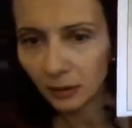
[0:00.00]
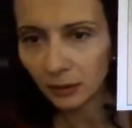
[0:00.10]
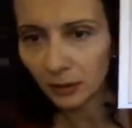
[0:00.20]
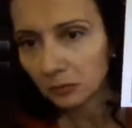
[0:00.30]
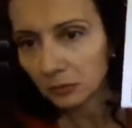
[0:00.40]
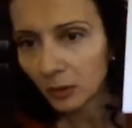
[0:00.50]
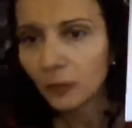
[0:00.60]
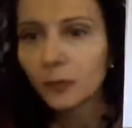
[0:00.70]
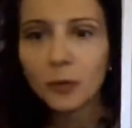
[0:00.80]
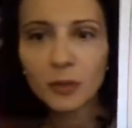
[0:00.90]
You can,
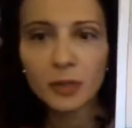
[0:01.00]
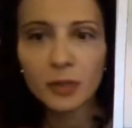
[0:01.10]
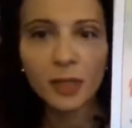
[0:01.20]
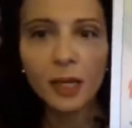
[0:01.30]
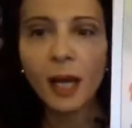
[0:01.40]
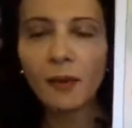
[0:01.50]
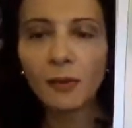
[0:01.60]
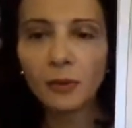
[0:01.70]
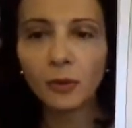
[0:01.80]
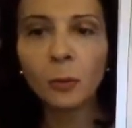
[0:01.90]
of course, have a
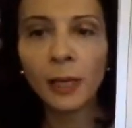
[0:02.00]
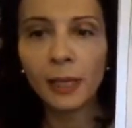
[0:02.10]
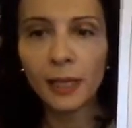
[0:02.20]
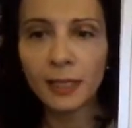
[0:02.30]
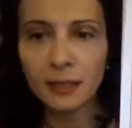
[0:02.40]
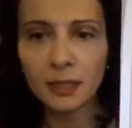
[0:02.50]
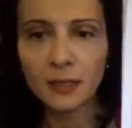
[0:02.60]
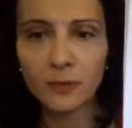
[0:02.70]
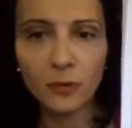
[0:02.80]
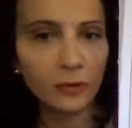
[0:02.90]
look at all my lessons
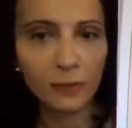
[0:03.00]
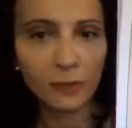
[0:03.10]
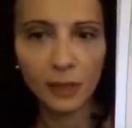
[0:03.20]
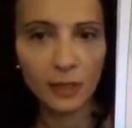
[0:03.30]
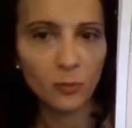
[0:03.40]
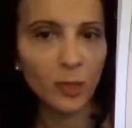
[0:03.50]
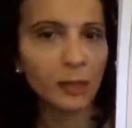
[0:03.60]
for class 1,